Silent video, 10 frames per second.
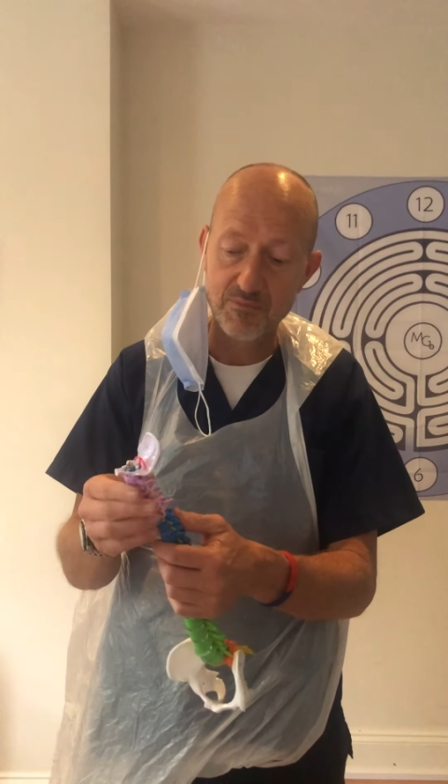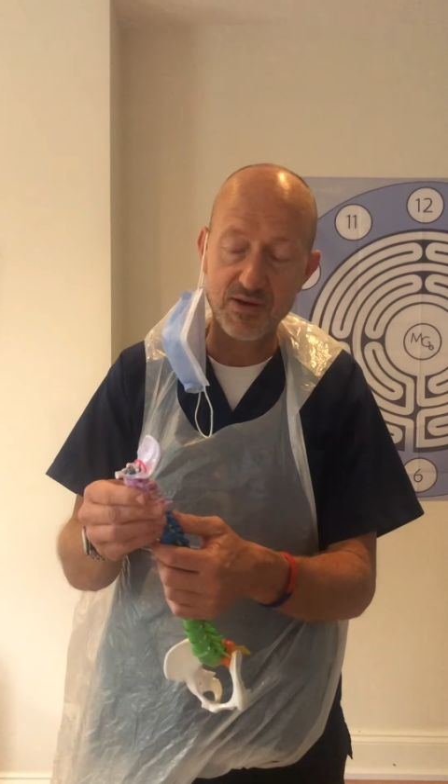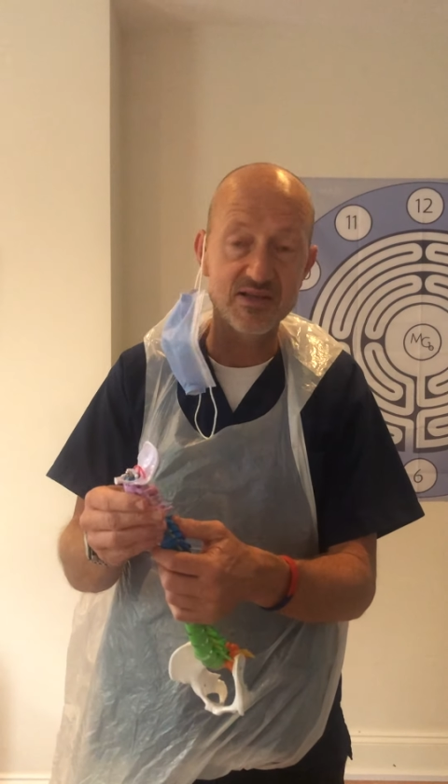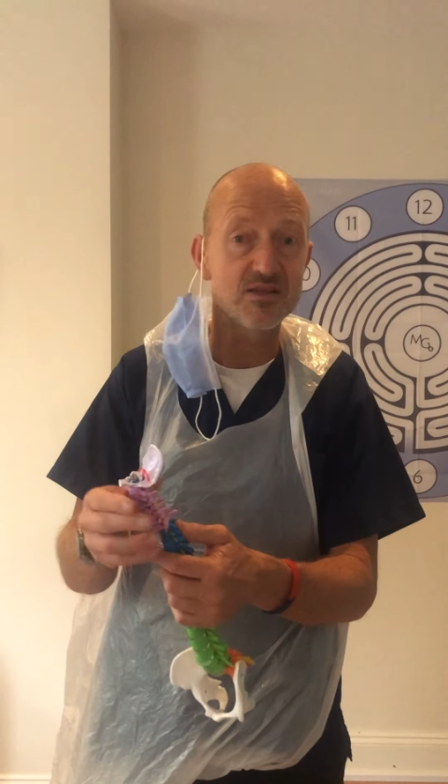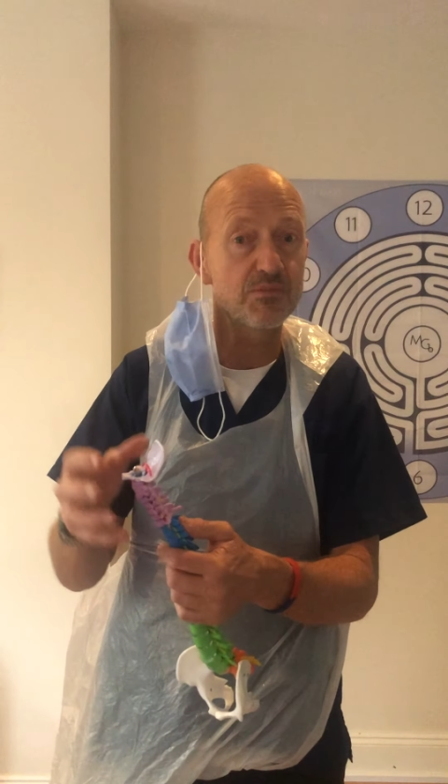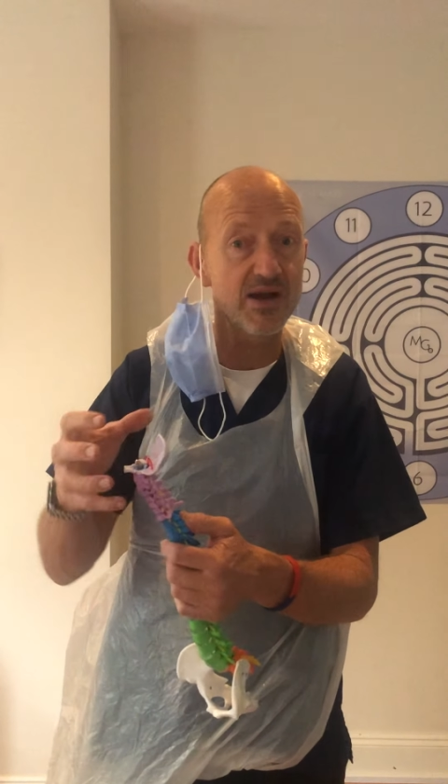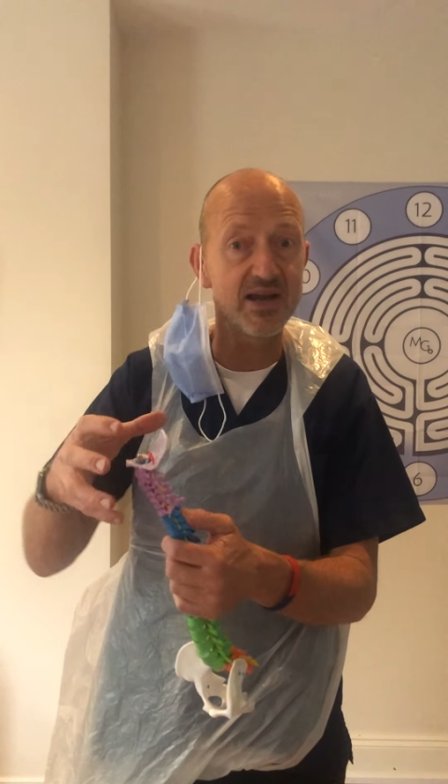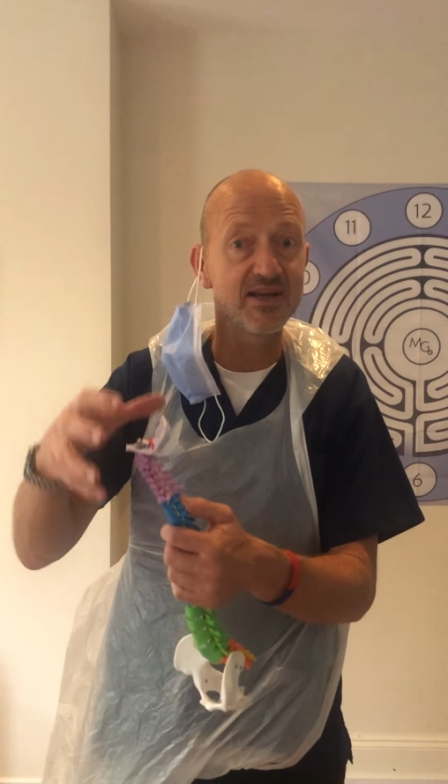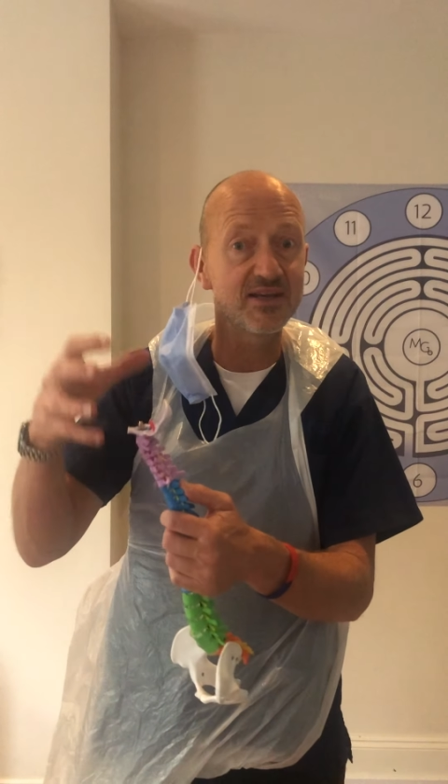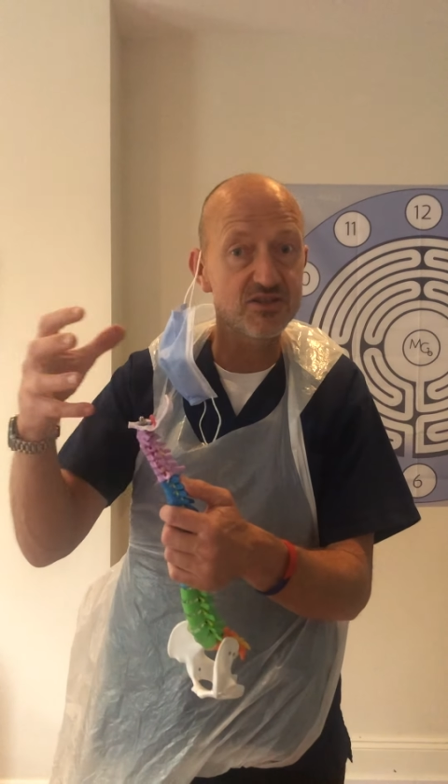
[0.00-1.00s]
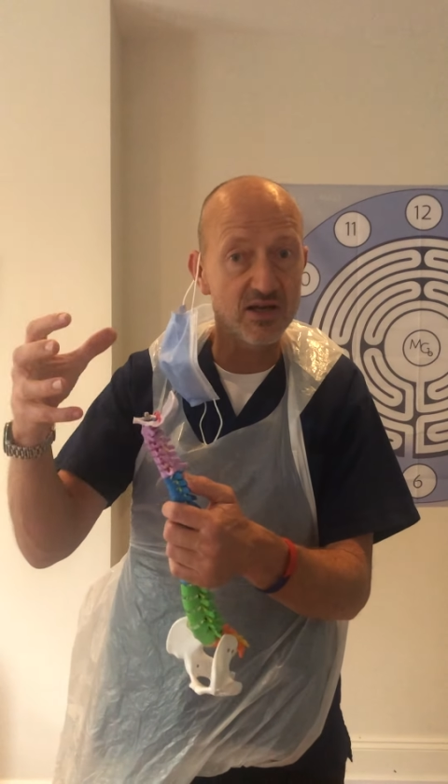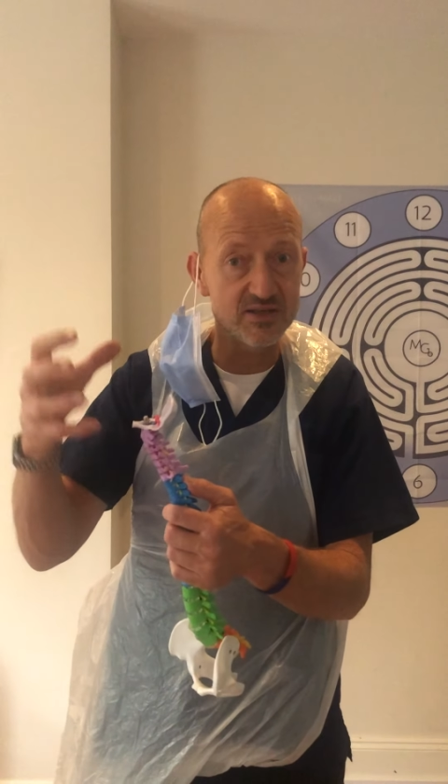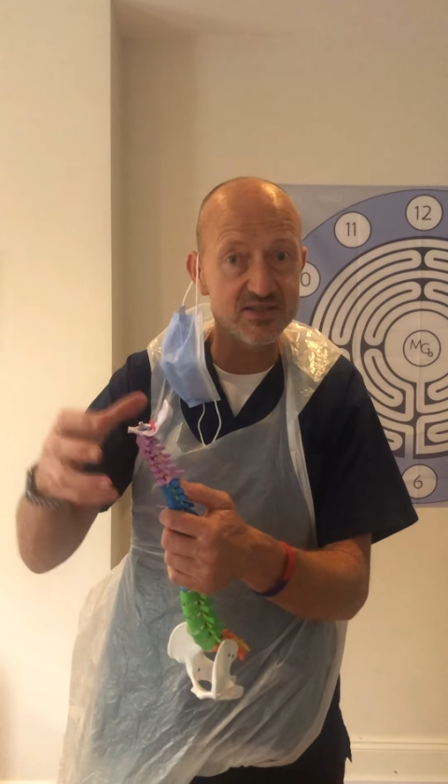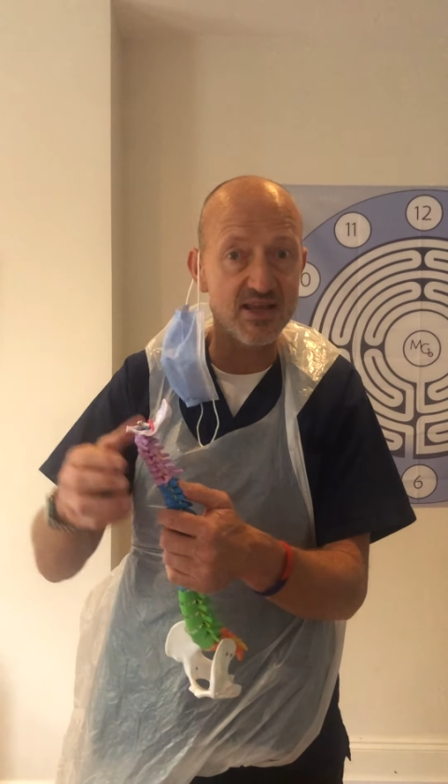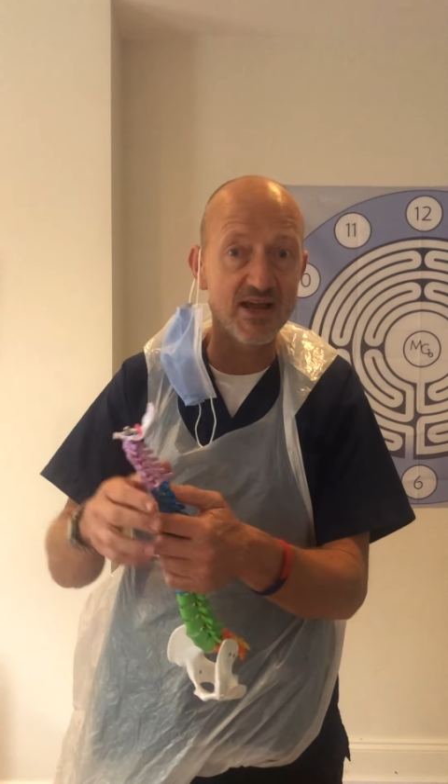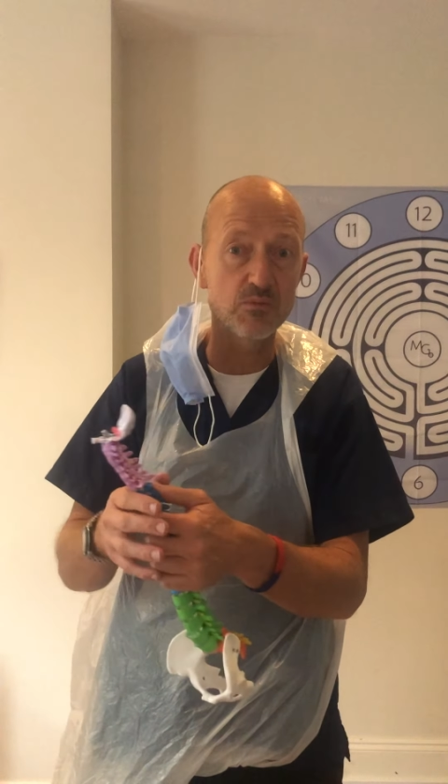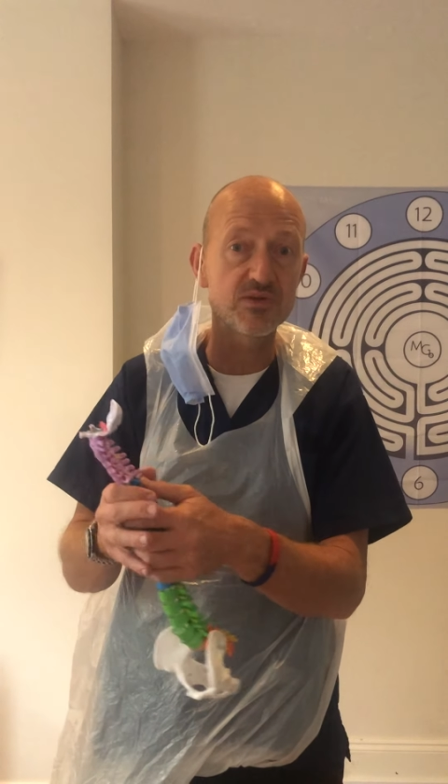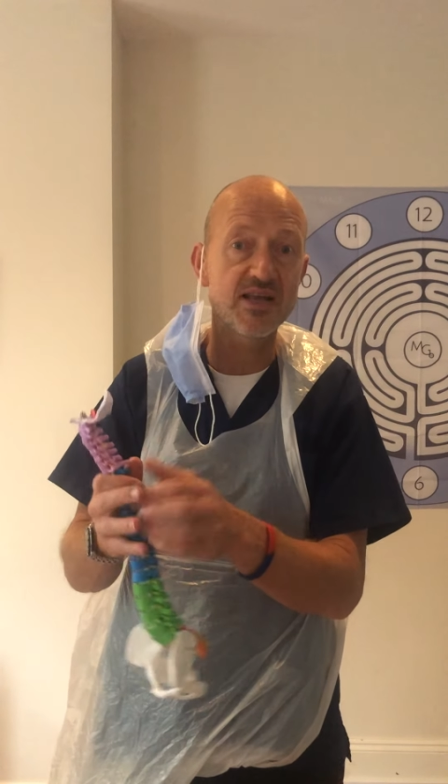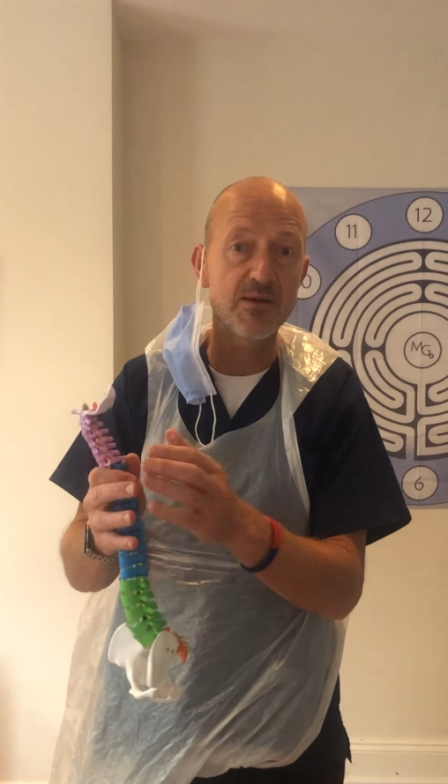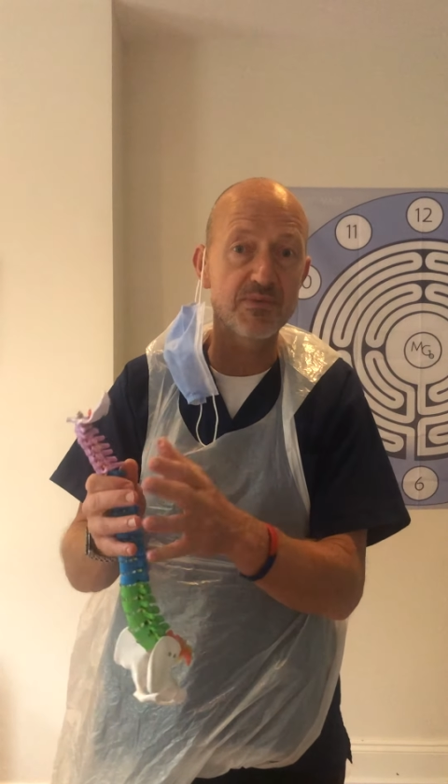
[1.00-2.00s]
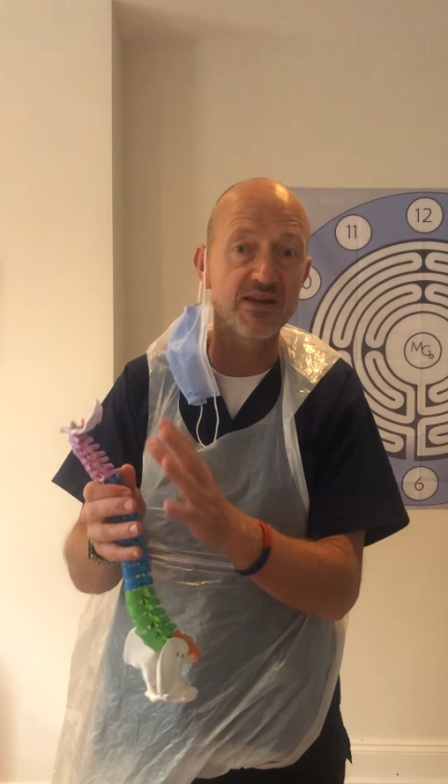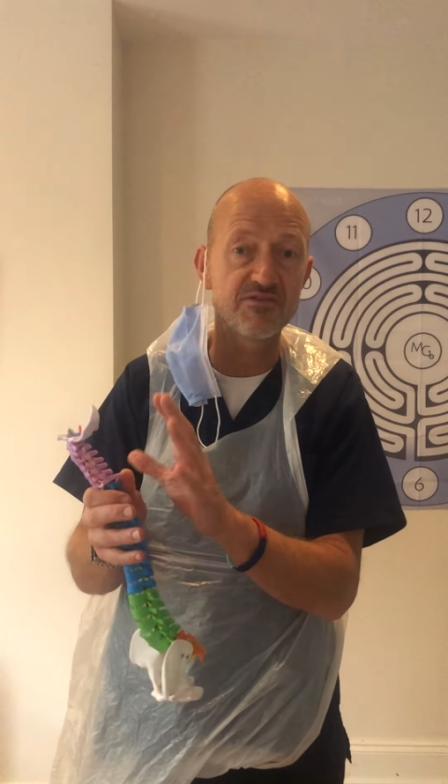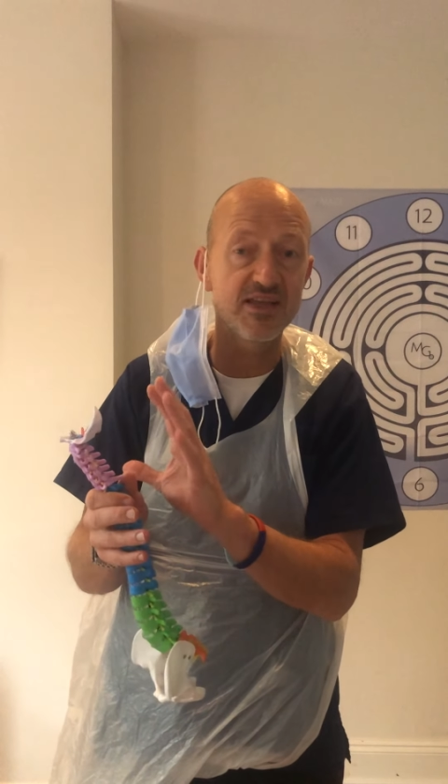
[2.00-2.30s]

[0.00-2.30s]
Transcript: plus the brain needs to understand what's happening.